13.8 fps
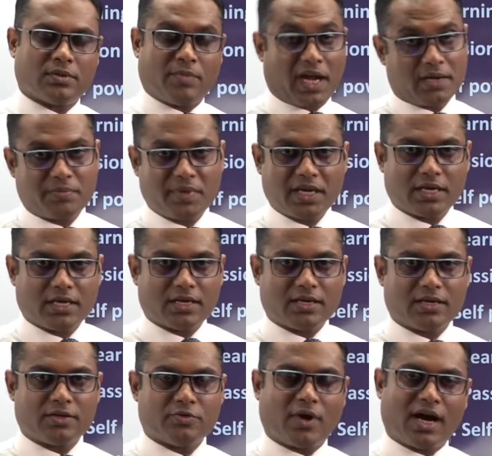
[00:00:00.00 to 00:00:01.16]
Might be
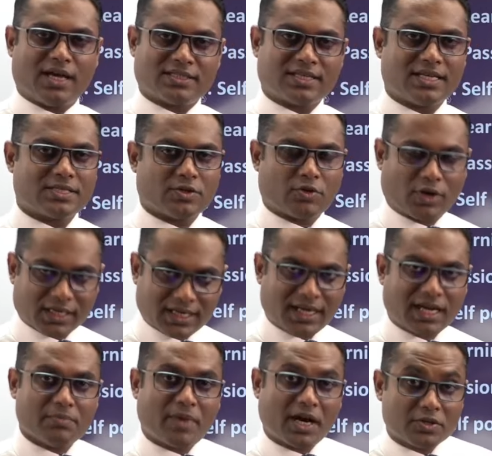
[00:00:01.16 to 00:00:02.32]
your answer is not
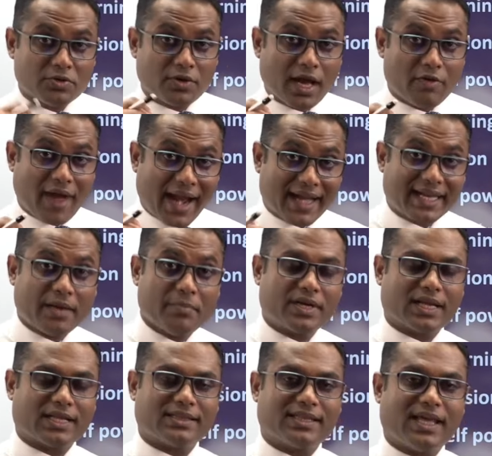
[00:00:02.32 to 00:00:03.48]
correct, but you have
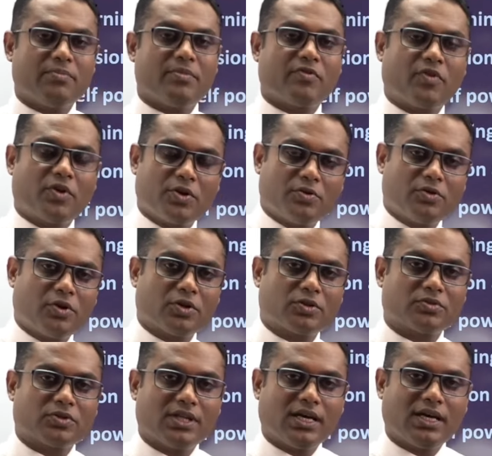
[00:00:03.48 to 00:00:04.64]
attempted that before you go
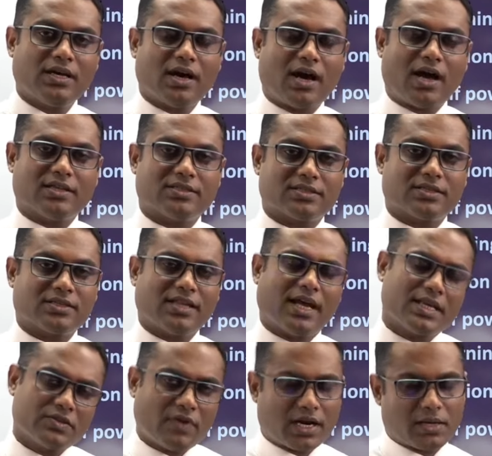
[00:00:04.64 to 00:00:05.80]
through the answer. That
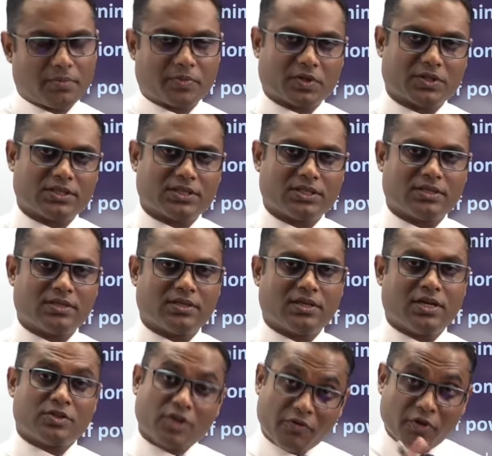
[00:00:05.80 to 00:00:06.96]
is one approach.
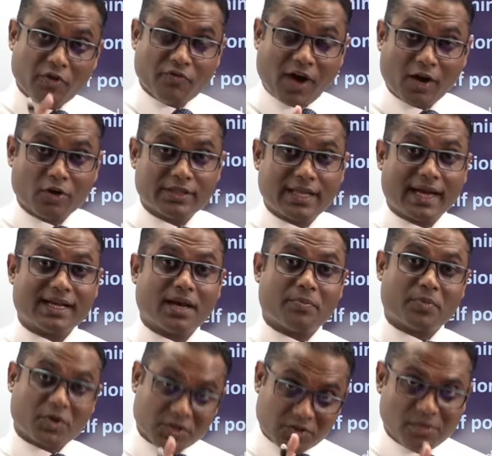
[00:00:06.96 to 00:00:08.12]
So if you follow that
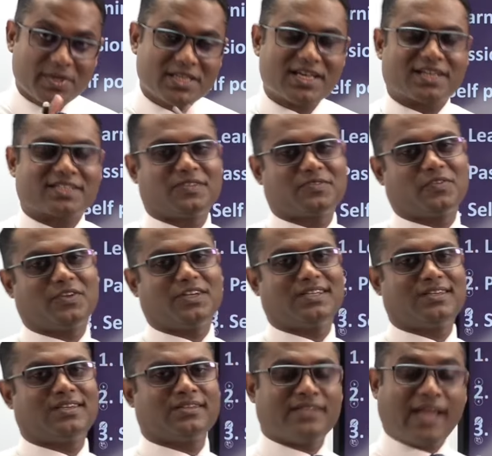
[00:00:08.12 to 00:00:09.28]
approach, you will be successful.
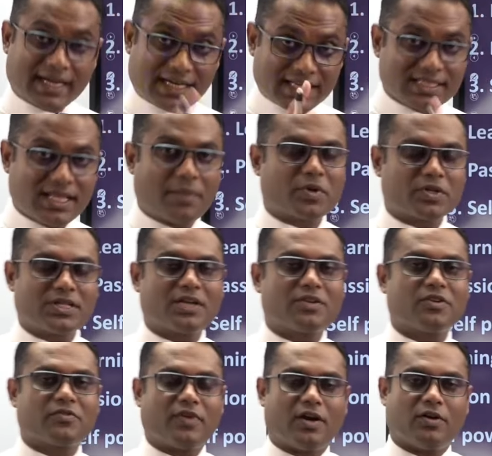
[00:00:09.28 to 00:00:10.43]
That is the approach that you
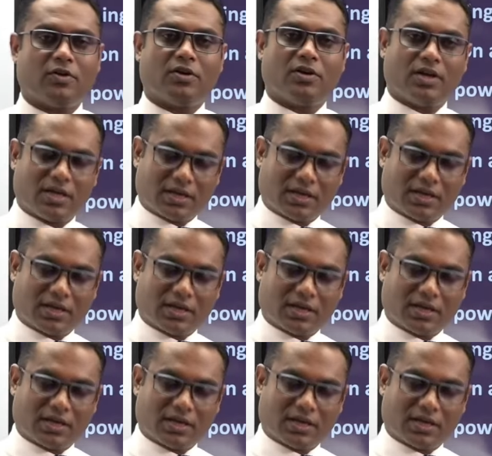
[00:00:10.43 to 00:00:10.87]
need to follow.